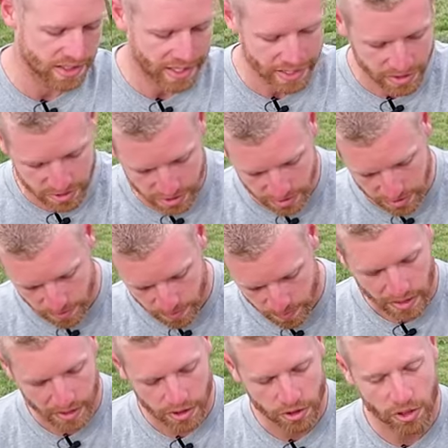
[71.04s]
day actually,
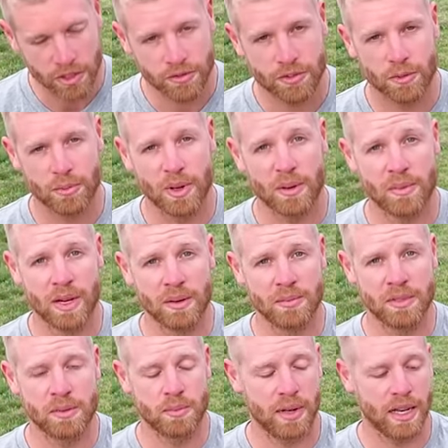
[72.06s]
and I got it from my
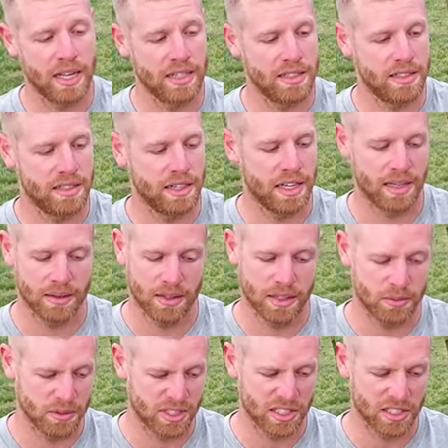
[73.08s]
mum's place. Uh,
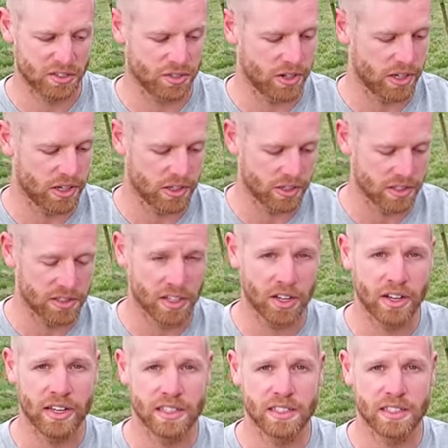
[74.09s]
it was just growing on its own